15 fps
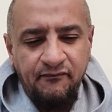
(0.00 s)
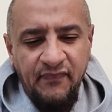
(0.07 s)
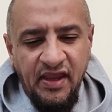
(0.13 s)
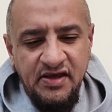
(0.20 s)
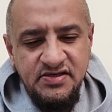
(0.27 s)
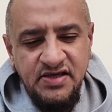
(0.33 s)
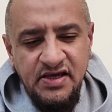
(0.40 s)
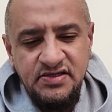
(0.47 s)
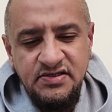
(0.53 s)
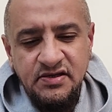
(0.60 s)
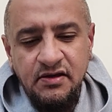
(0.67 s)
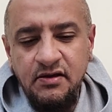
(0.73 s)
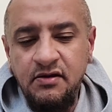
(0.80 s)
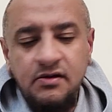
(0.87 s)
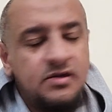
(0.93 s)
He says,
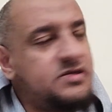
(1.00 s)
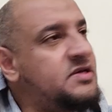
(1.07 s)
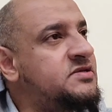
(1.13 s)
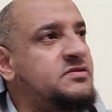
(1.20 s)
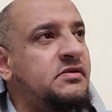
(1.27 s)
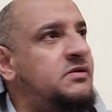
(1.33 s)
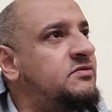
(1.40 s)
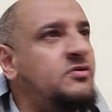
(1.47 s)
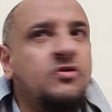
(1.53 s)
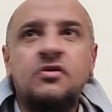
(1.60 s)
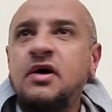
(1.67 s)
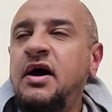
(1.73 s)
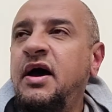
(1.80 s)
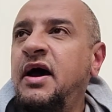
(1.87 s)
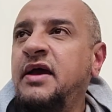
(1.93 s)
no,
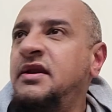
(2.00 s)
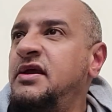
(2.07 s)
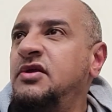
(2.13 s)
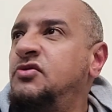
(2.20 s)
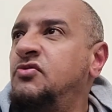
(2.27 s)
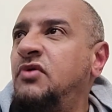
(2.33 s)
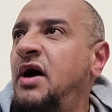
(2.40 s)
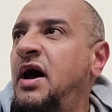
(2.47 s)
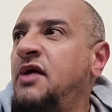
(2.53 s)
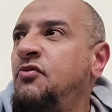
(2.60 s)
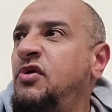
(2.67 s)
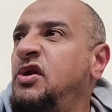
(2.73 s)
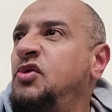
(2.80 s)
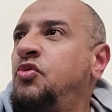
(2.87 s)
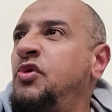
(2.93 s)
I really don't, I
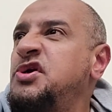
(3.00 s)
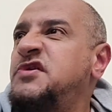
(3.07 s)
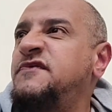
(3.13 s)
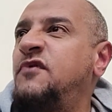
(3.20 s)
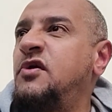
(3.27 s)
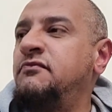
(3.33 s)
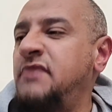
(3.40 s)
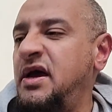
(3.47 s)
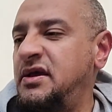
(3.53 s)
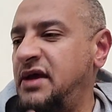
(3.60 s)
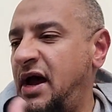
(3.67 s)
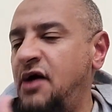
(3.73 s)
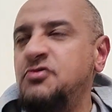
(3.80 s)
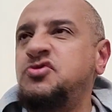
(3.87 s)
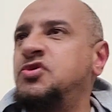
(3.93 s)
wouldn't wish for my
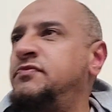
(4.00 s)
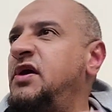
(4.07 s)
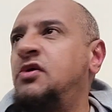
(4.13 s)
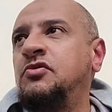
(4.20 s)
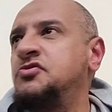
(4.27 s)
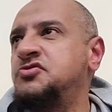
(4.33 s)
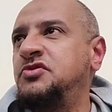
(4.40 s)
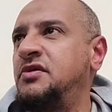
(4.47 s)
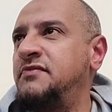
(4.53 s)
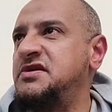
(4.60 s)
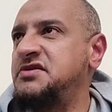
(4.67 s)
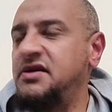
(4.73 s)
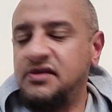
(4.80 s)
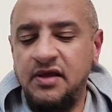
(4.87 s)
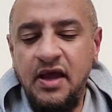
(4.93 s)
house to be close to the
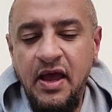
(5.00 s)
masjid.